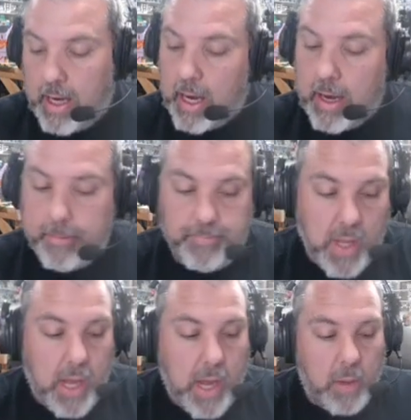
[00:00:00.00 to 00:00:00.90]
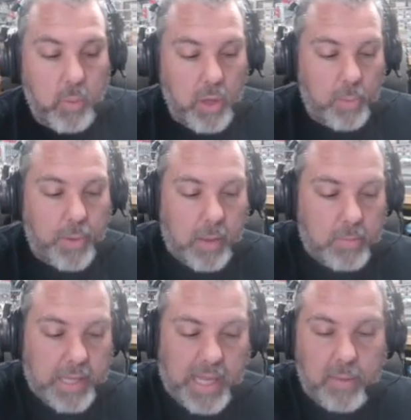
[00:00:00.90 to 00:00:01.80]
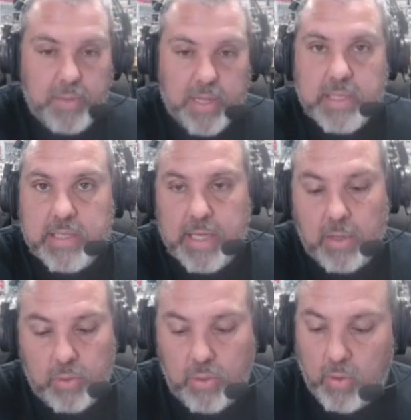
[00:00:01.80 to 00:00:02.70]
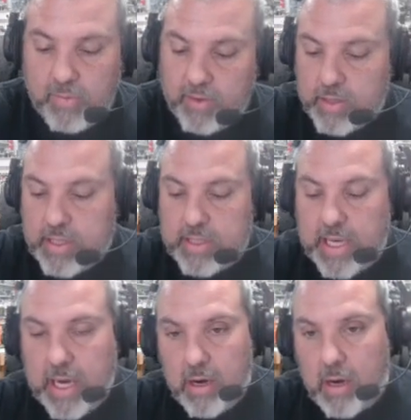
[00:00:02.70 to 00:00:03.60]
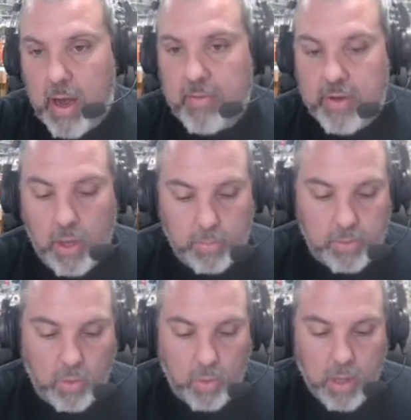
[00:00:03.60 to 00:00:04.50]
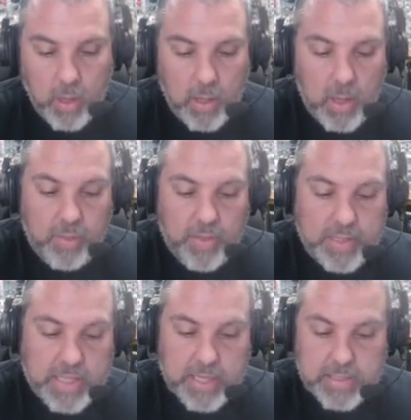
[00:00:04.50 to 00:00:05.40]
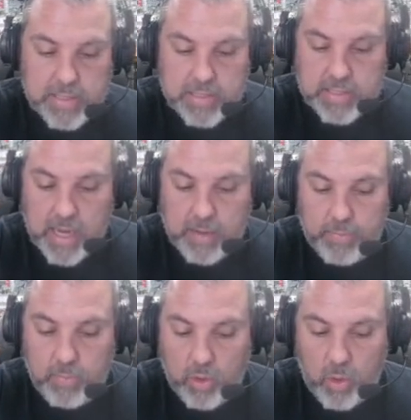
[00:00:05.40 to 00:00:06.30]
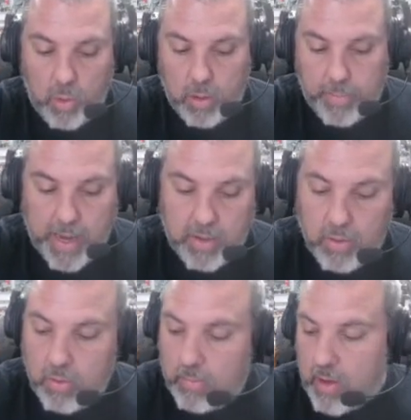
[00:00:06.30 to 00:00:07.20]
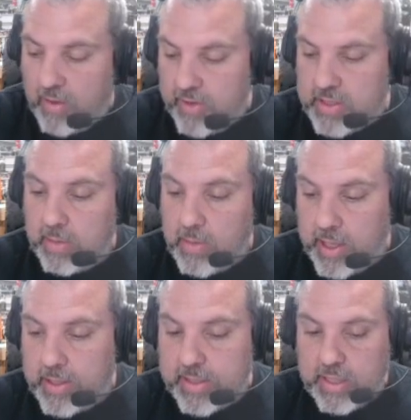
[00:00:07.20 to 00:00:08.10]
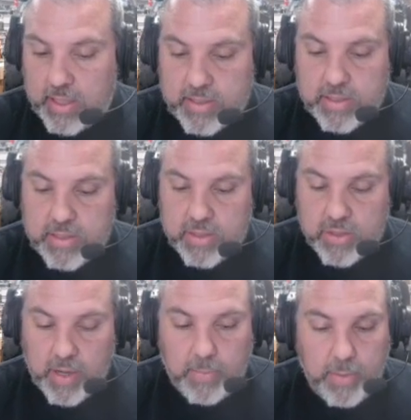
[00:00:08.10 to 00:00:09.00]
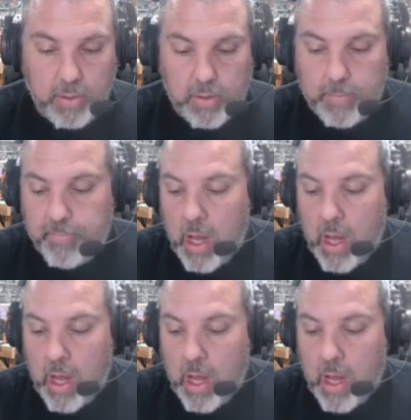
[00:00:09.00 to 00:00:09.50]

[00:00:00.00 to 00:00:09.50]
I will probably keep this a single door versus here I have a double door. This has the side corner panel. Obviously mine doesn't because it's a straight build.